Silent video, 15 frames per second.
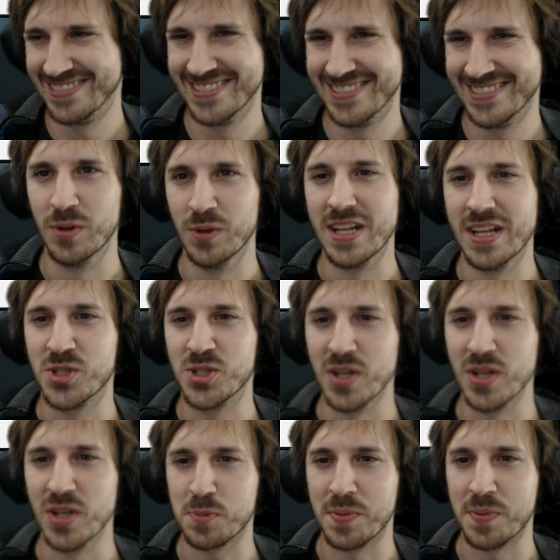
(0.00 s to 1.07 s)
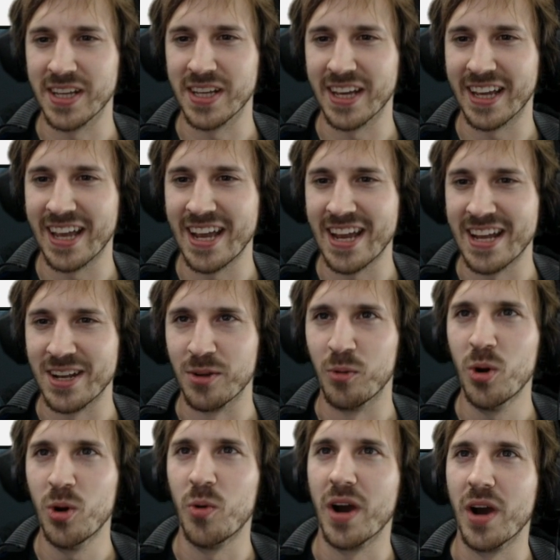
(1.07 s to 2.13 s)
So let's do that spinning again.
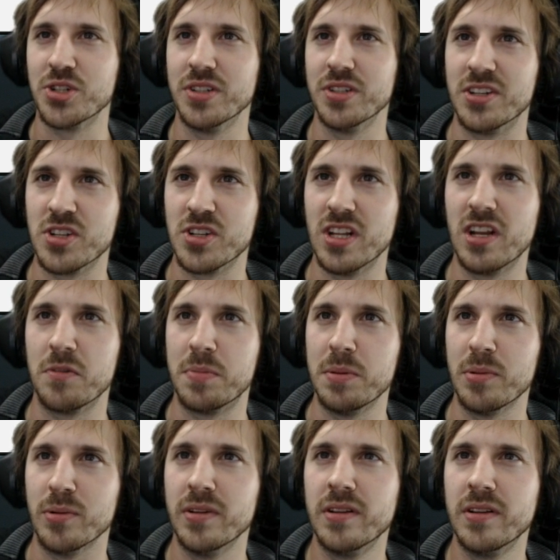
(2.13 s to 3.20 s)
Whoa, actually, there's a lot of people.